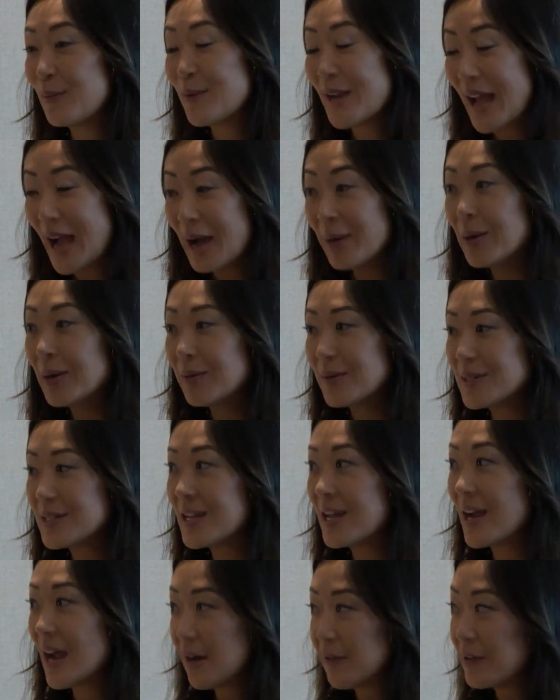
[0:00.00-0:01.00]
Now I would
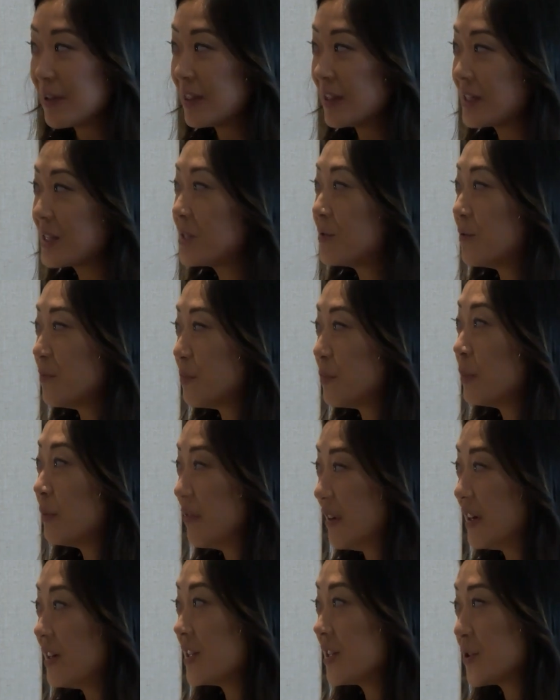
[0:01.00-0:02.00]
say everything is
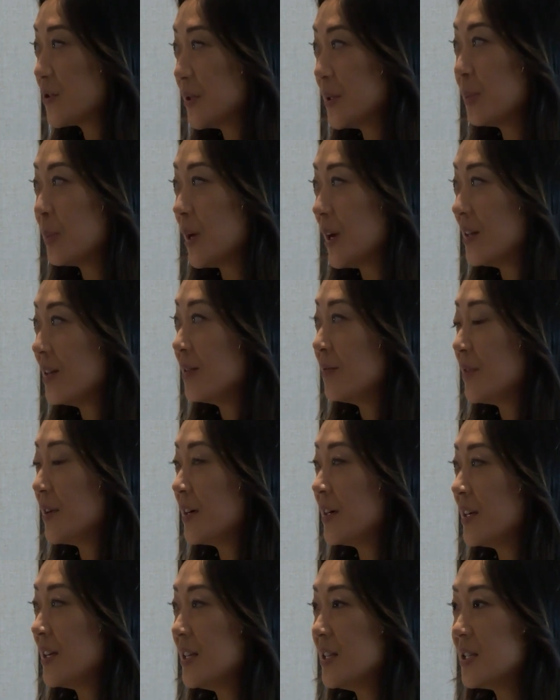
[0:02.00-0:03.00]
very streamlined and
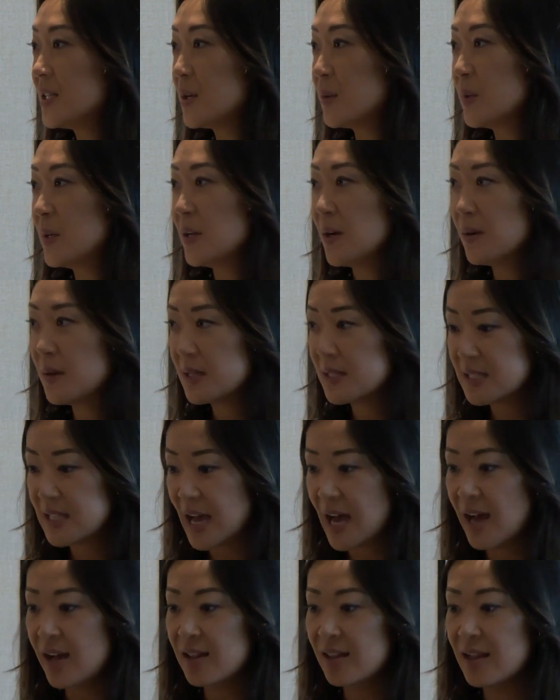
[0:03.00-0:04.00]
very easy. We know
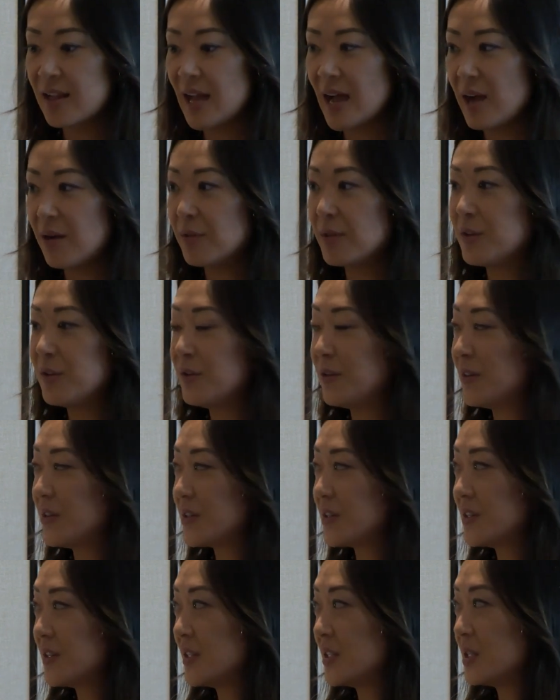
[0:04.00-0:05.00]
exactly how the
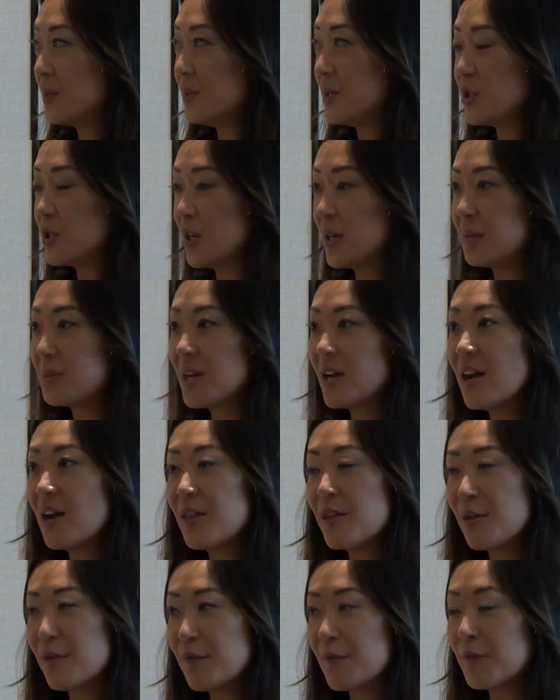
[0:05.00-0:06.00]
units need to be
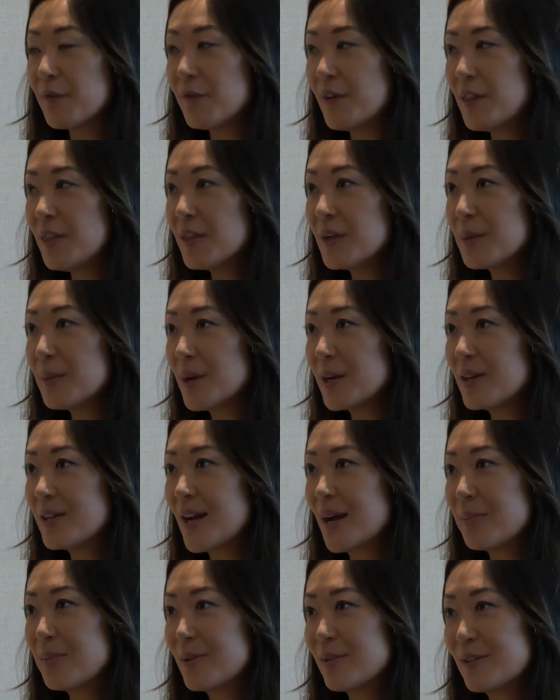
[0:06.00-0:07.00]
shaped. The fun thing about
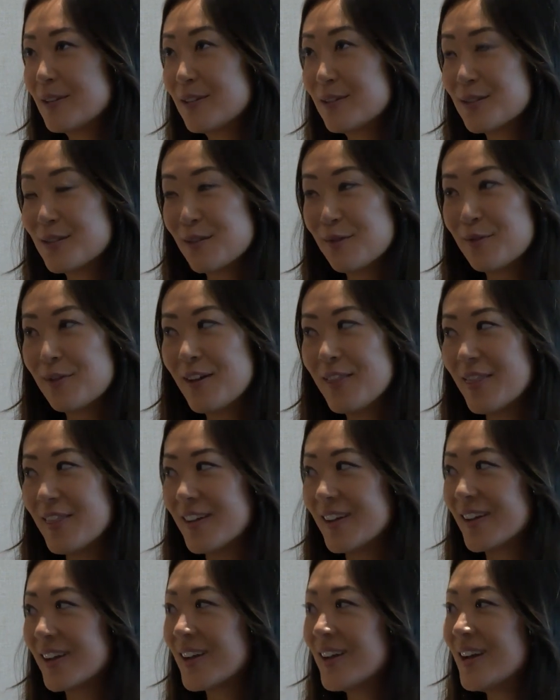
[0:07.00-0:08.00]
adaptive reuse, the fun
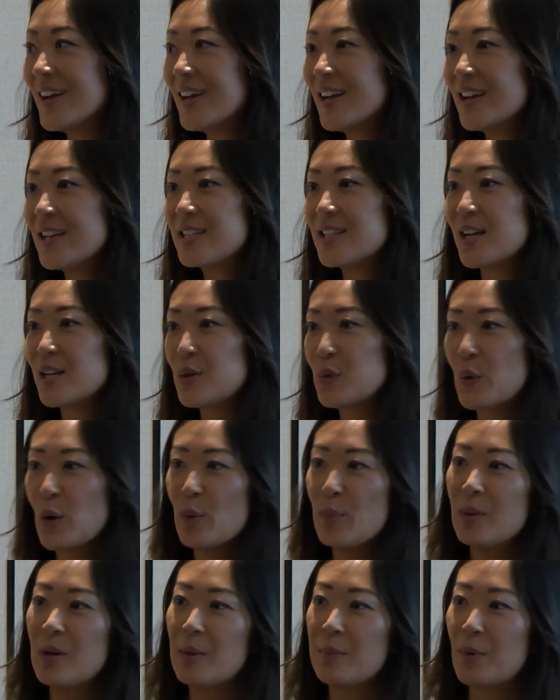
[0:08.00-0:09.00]
thing, is that you
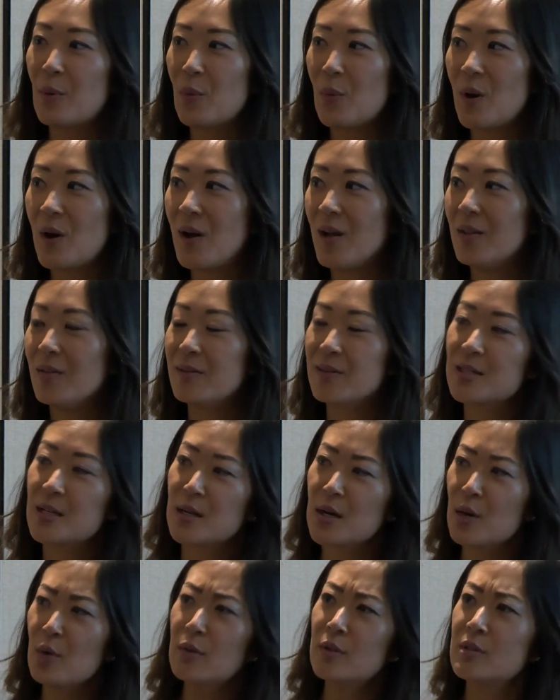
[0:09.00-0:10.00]
open up a wall and it's
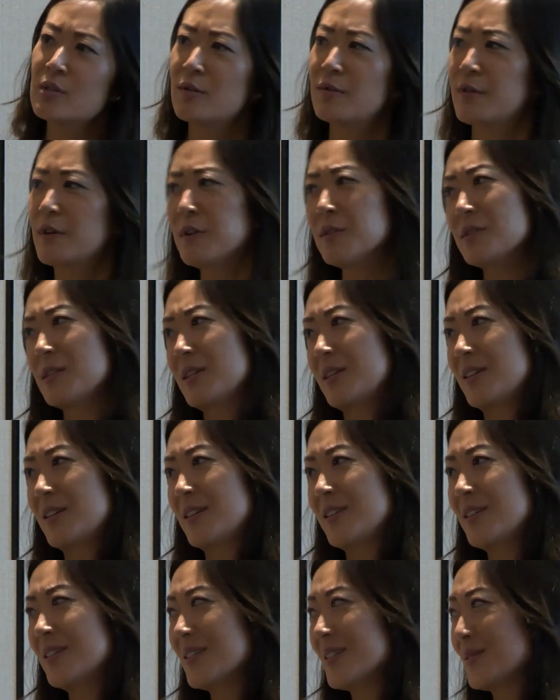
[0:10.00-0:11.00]
like, oh, there's a vault
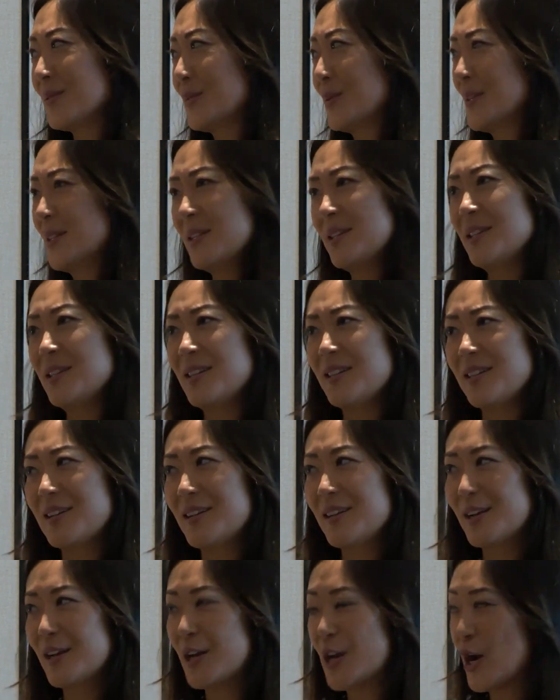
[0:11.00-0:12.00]
here. We didn't
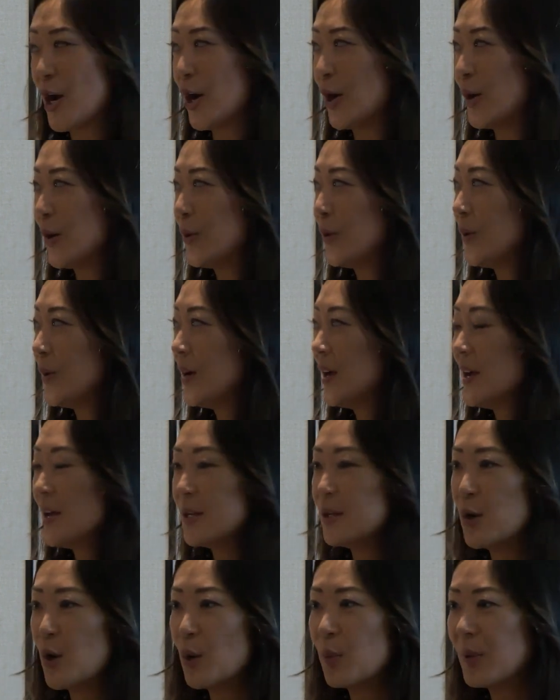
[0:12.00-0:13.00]
know.
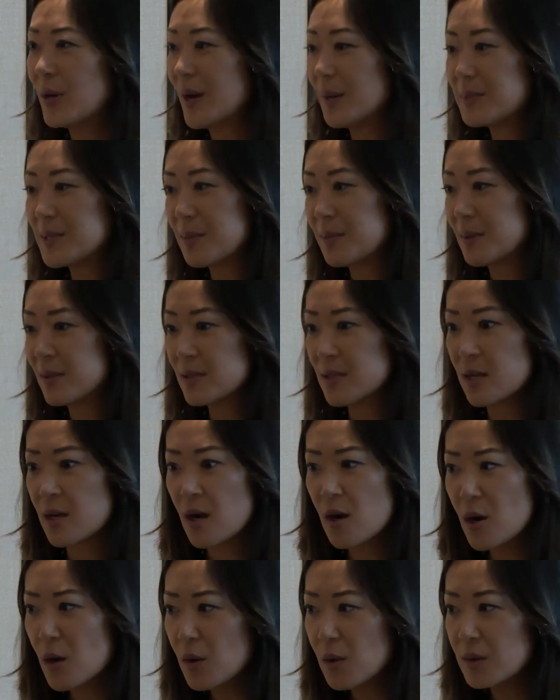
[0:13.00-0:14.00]
You open up something and like,
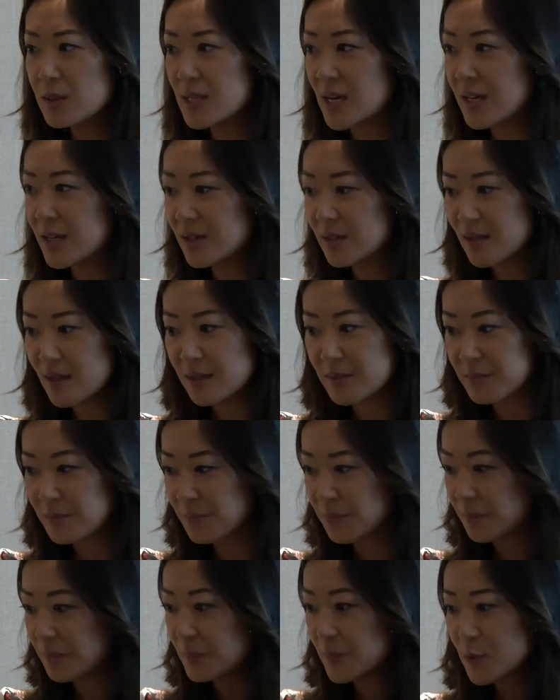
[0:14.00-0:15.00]
oh, a tenant
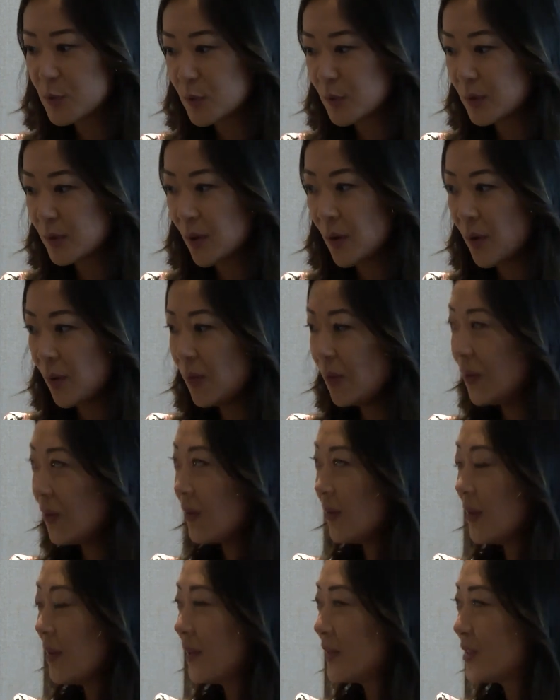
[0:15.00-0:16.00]
like drilled
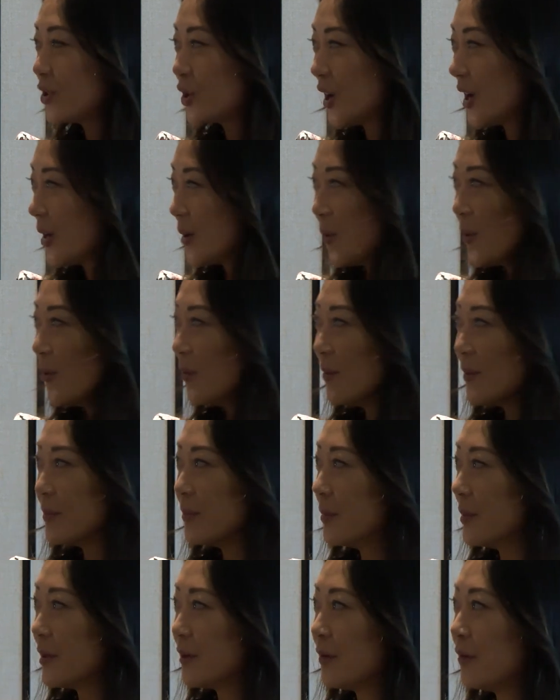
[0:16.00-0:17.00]
a giant hole in
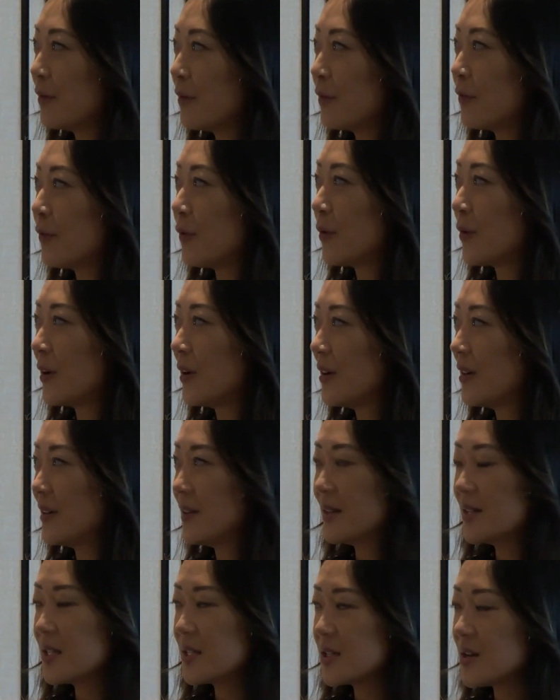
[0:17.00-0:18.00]
the middle of the floor
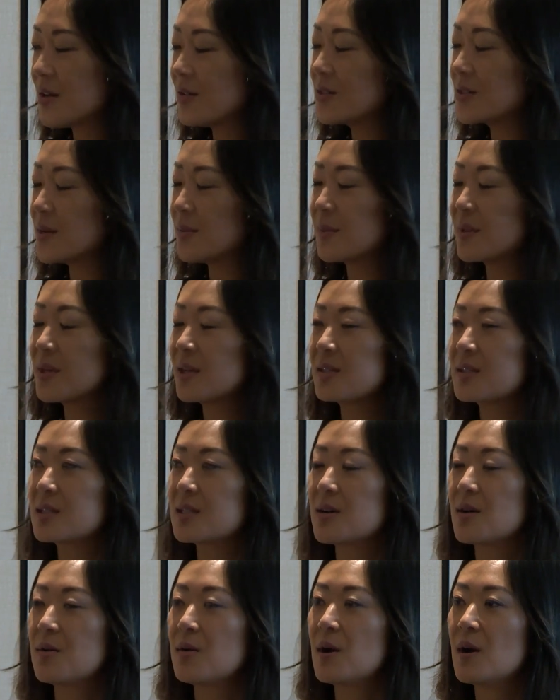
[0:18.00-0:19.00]
and installed something.
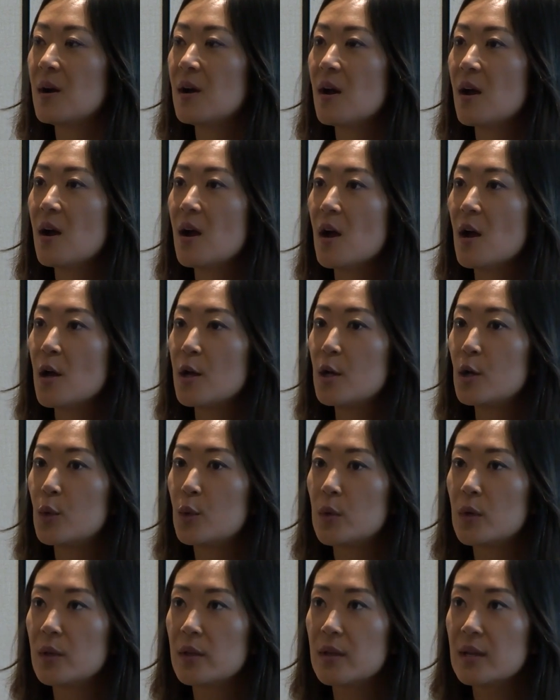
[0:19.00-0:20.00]
So you're
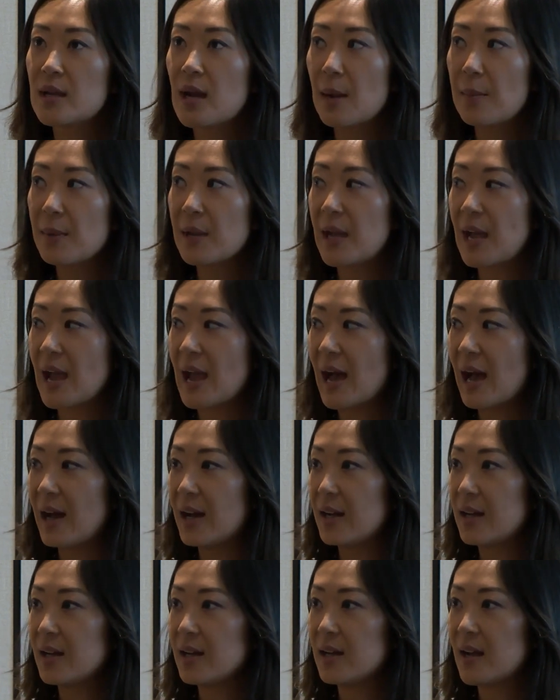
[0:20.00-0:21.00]
really coming
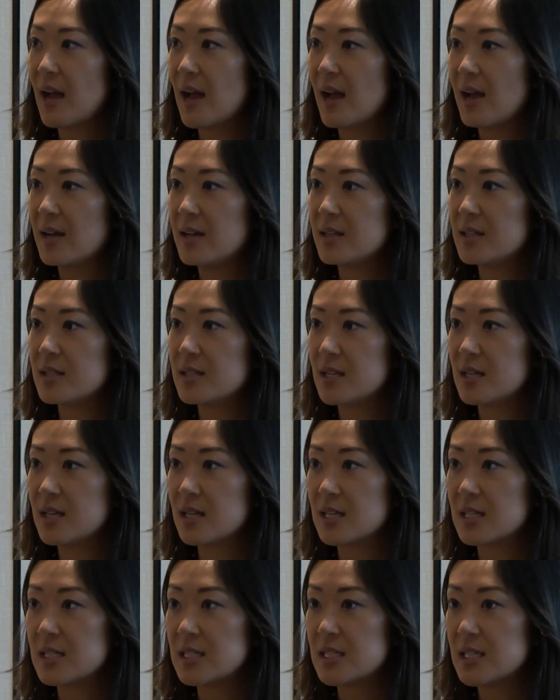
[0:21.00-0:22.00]
at it as an
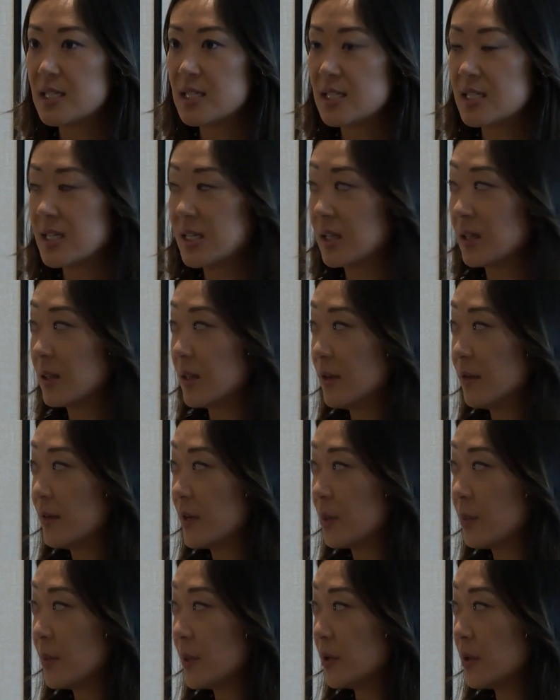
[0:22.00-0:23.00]
existing
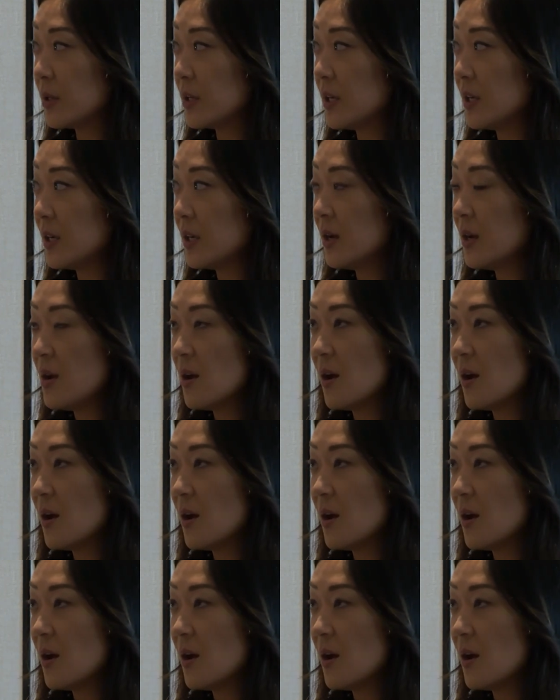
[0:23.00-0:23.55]
living building.